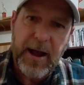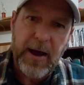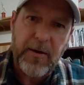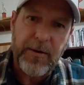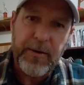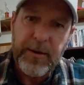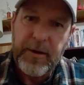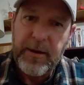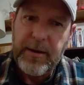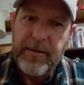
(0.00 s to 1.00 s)
out.
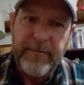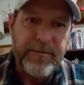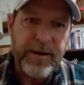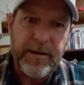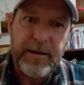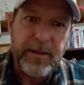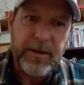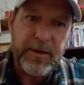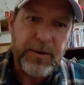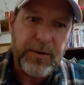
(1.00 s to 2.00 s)
Very
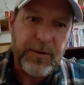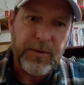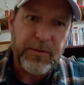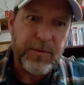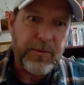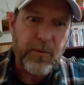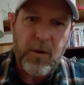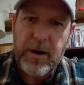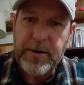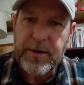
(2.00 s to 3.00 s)
little
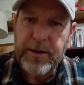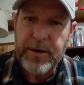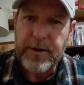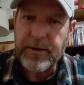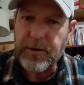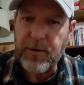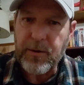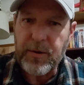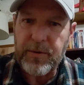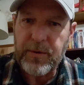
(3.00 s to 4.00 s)
water here in the
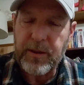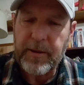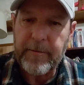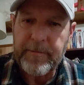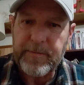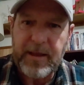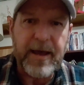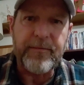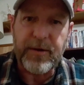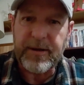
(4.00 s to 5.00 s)
north
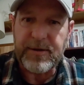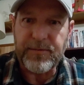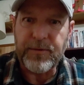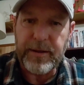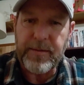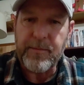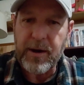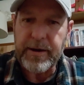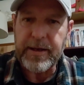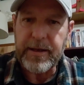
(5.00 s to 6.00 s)
ever gets really
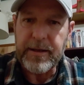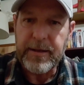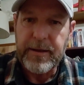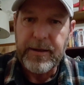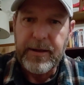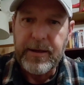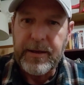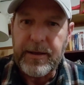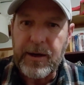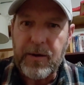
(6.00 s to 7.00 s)
muddy,
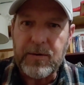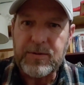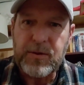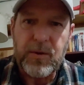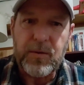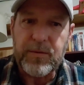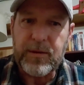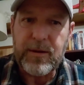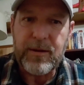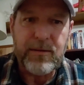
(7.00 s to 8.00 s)
you know. So
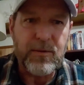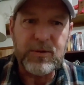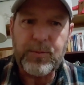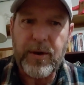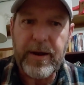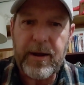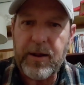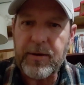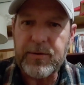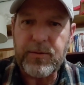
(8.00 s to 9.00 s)
those bright
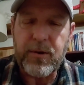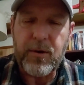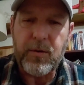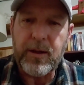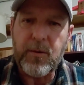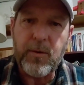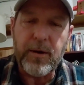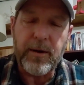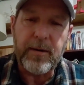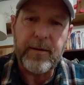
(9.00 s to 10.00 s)
colors will only
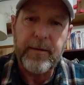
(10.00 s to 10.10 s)
work